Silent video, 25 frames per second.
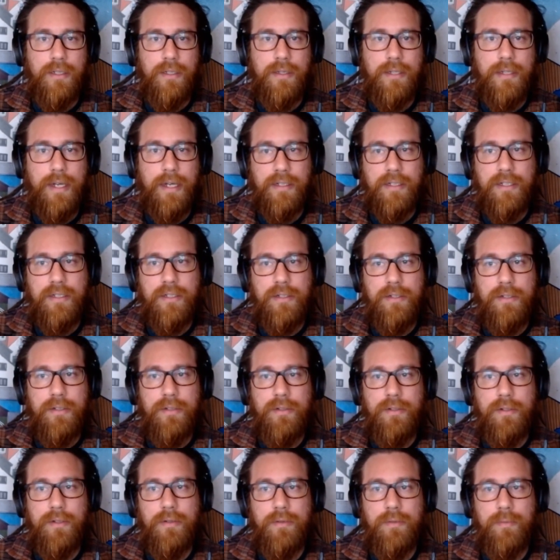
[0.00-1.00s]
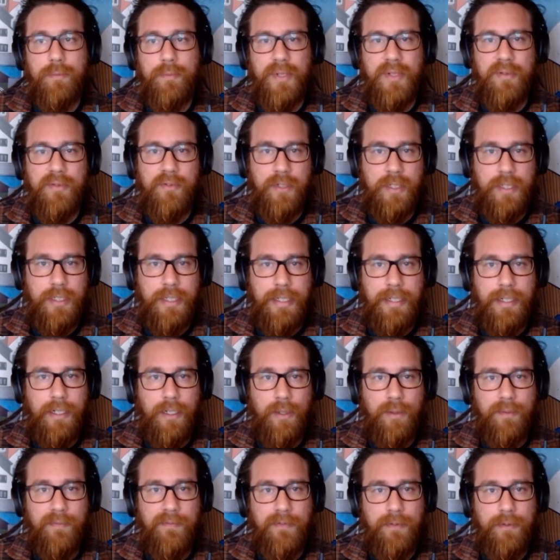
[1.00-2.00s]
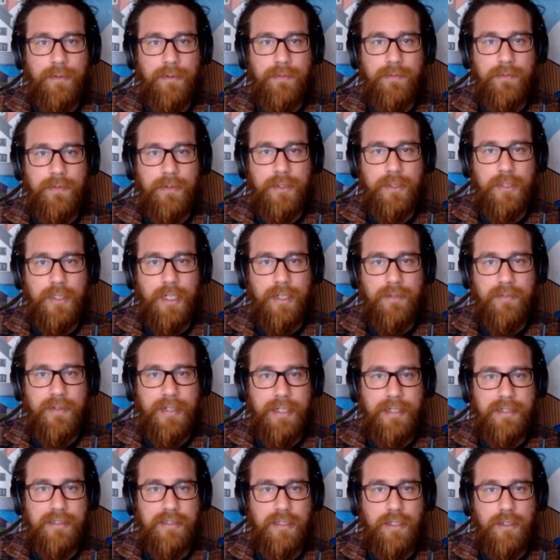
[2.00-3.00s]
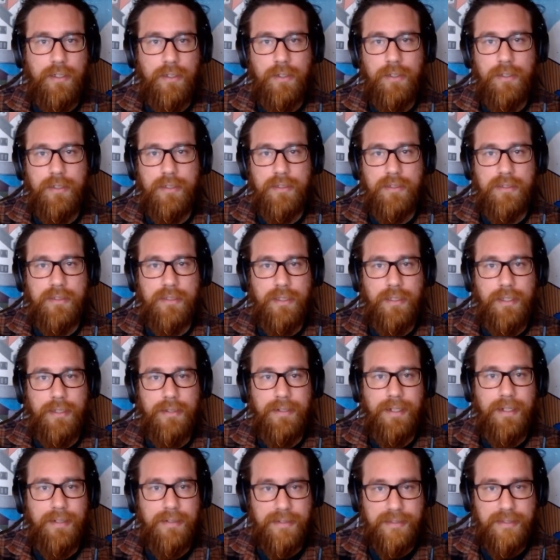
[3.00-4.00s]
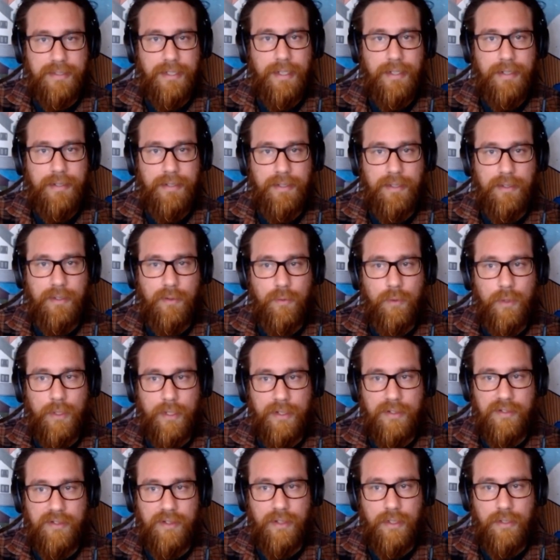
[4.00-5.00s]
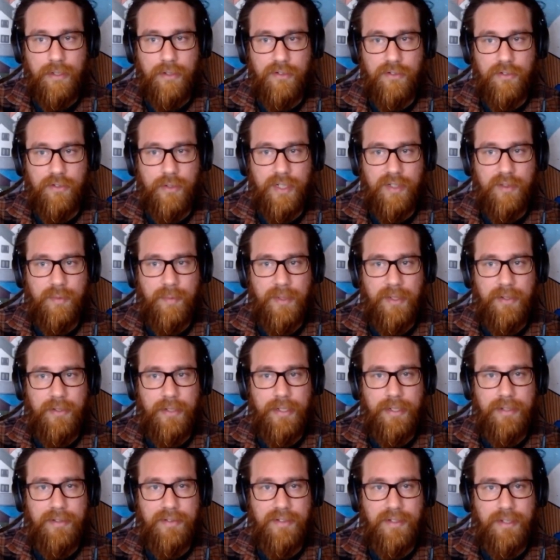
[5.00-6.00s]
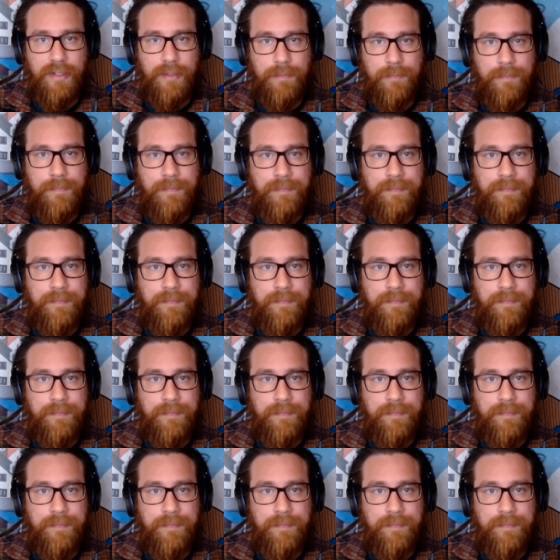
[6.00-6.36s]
That can be really helpful for driving SLOs and understanding what is the user experiencing.